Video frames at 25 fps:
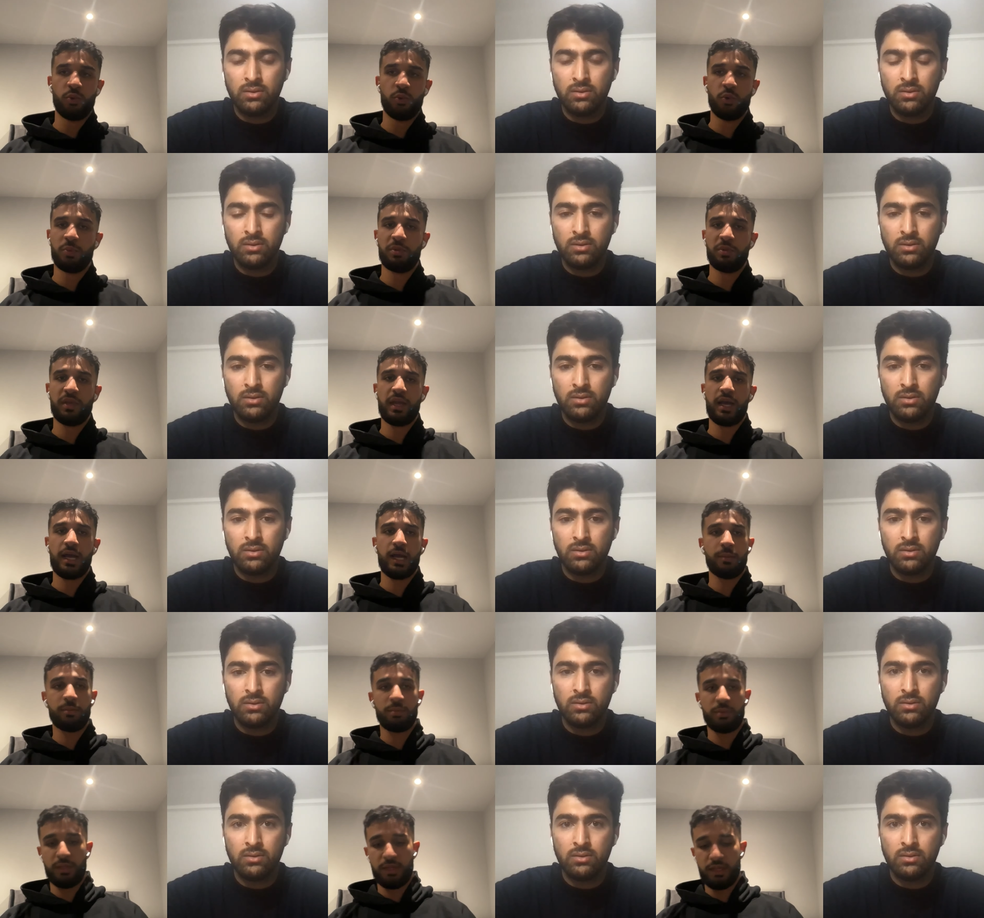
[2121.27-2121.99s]
Speaker 1: who would be
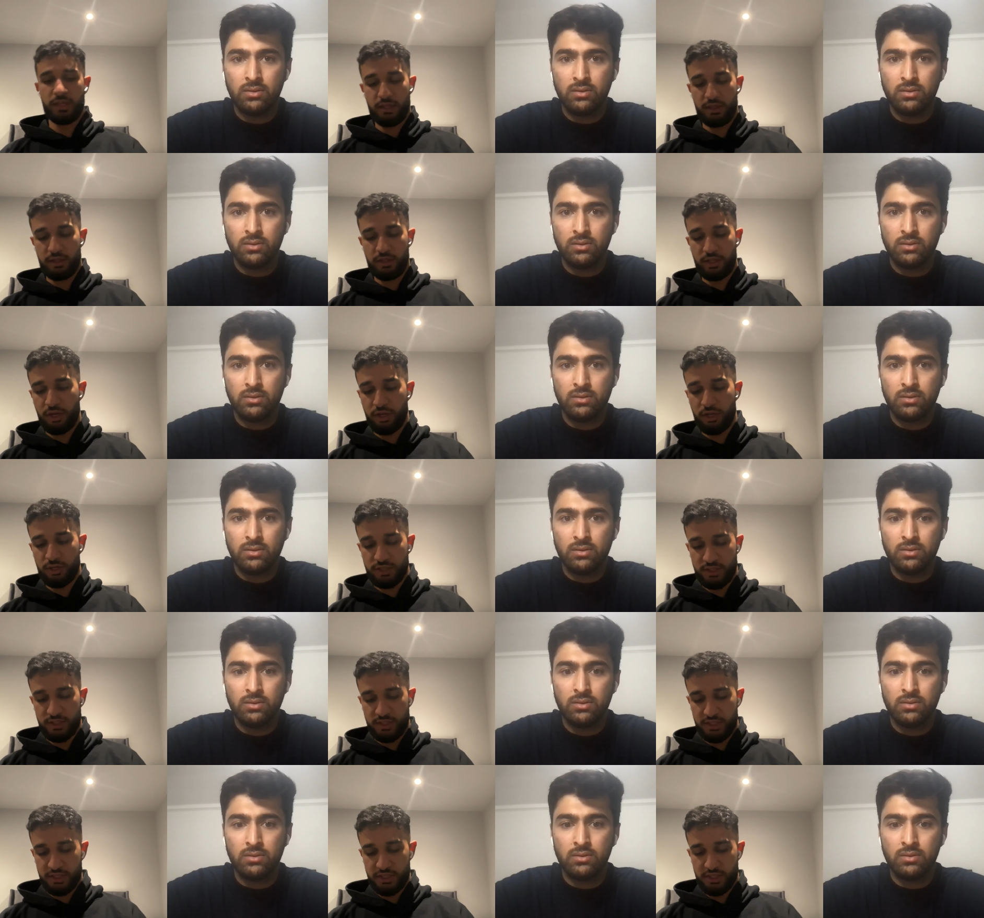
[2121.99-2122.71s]
happy that the
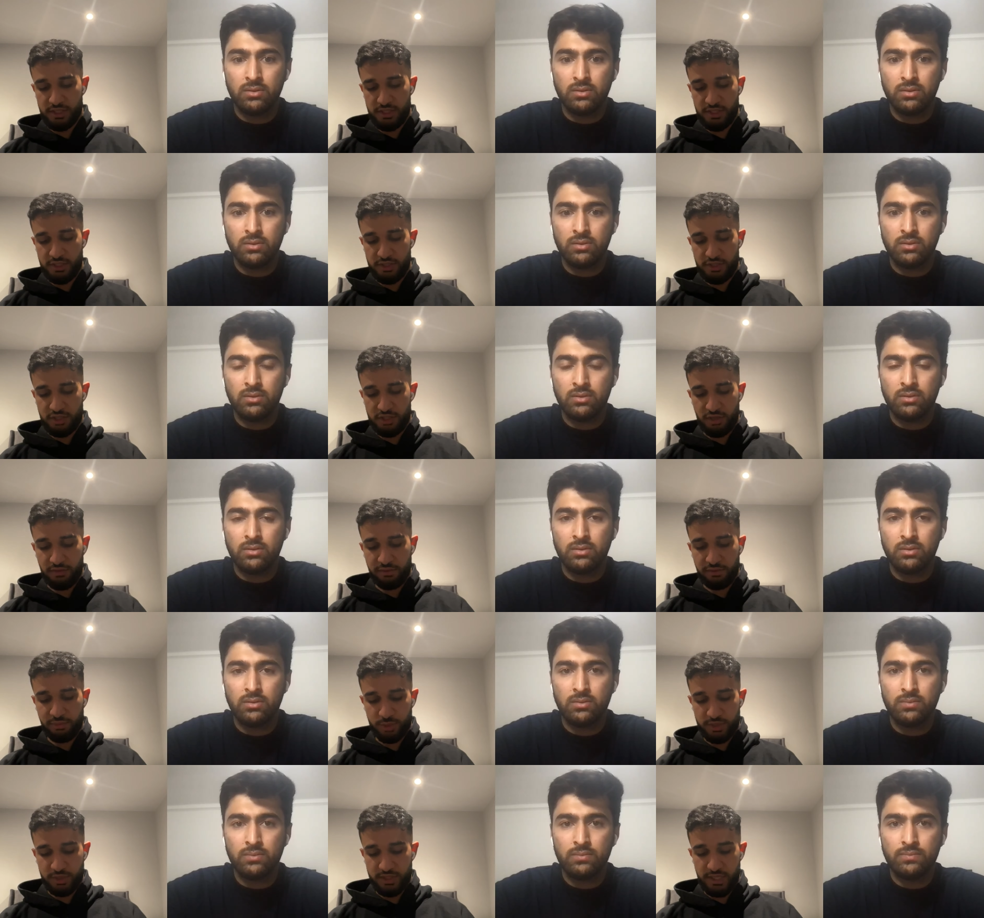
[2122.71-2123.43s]
hostages and
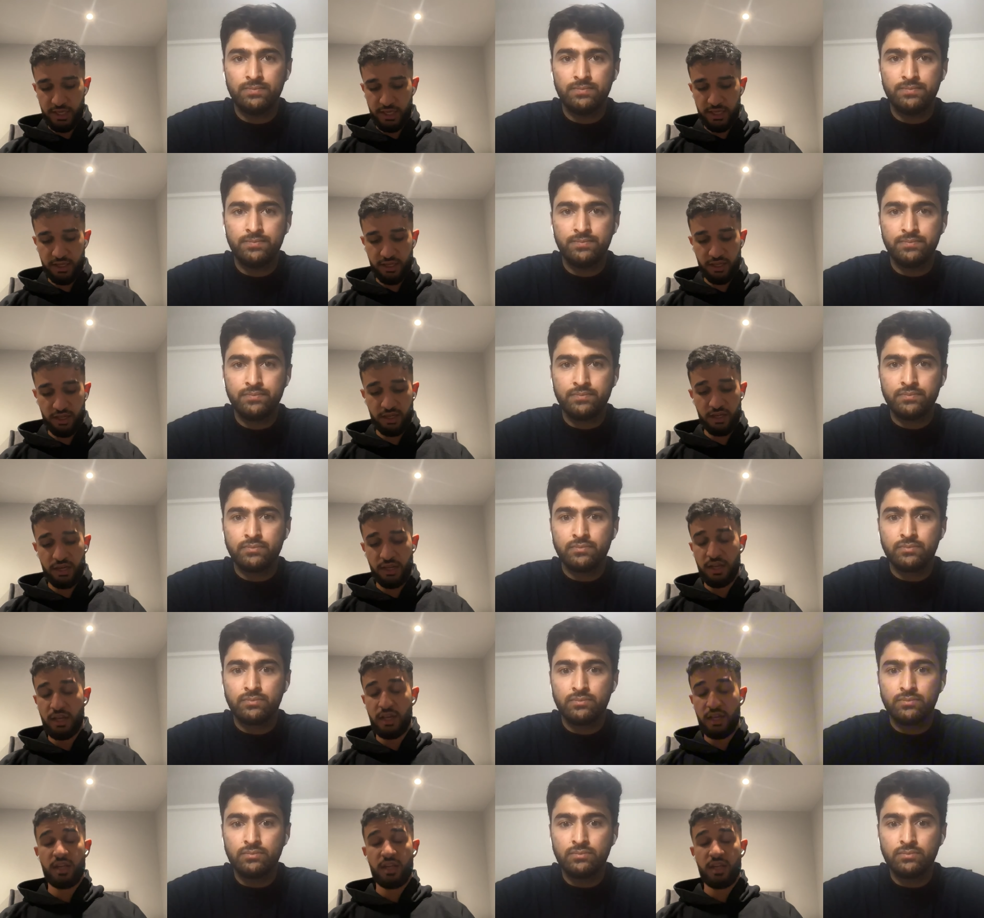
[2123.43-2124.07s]
stuff were taken.